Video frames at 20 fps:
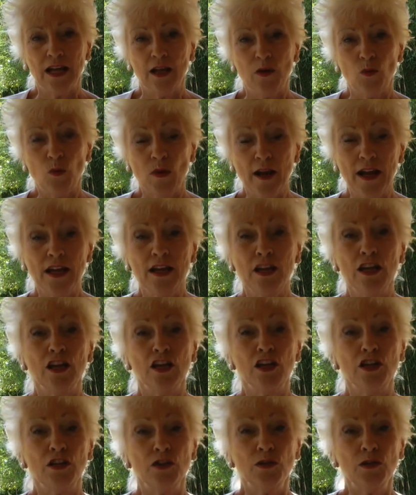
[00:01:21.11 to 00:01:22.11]
When
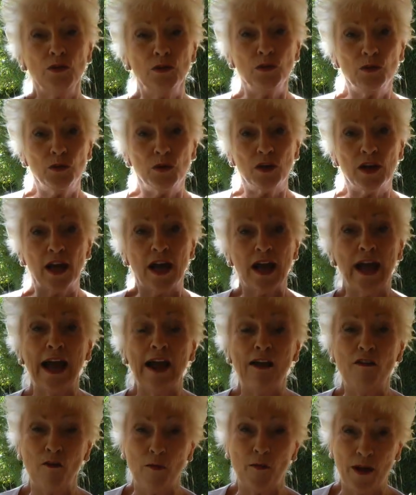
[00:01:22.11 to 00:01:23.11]
you
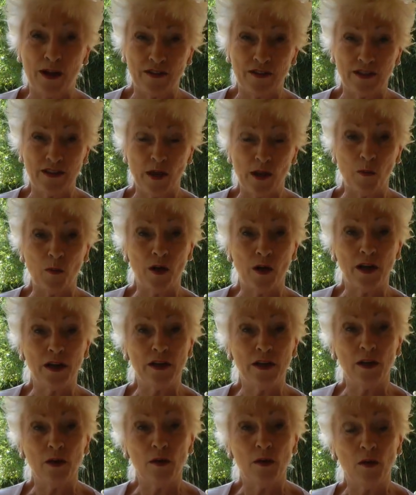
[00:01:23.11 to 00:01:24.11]
care about
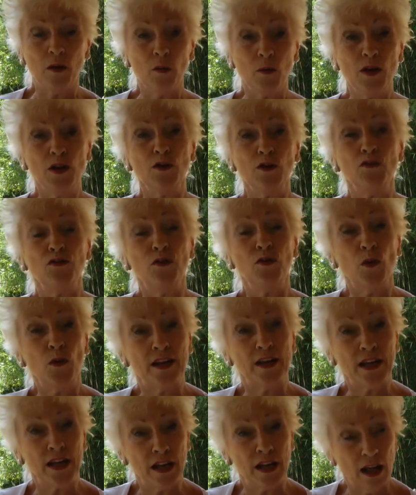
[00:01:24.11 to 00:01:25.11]
someone, when you fall
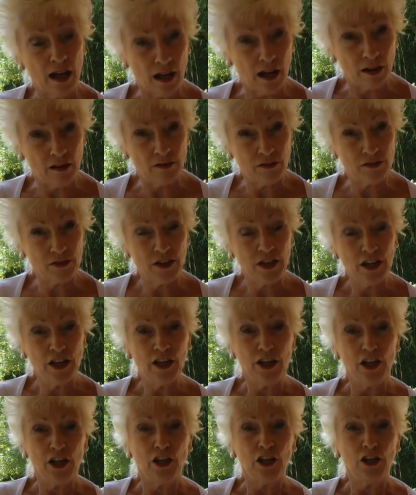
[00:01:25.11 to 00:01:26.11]
in love,
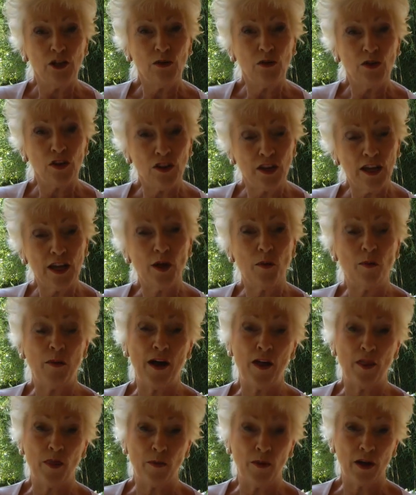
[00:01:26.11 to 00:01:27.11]
you think
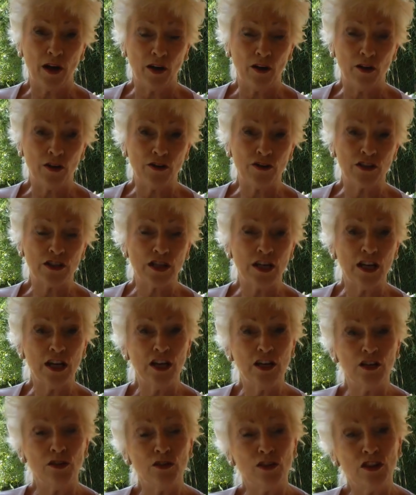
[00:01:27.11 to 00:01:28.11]
about them a lot,
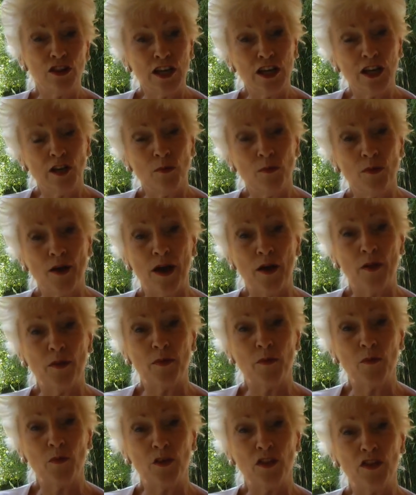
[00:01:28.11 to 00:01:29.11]
and you think about
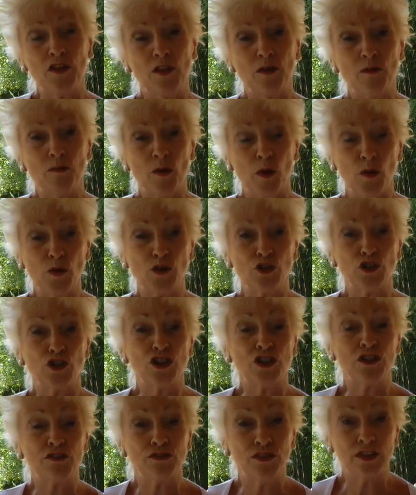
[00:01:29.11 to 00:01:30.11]
them with the emotion of